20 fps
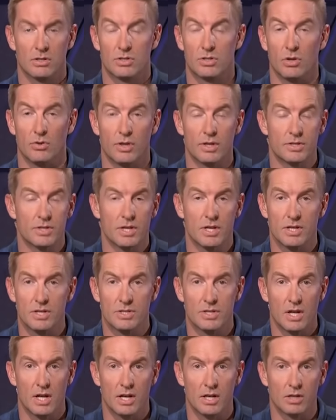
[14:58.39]
So this
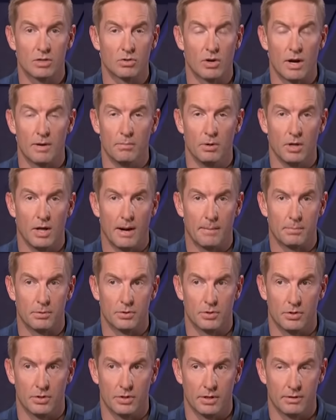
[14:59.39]
is an incredible
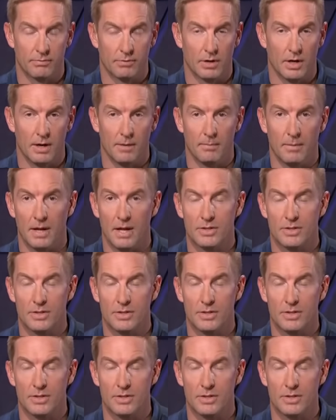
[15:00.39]
opportunity for him.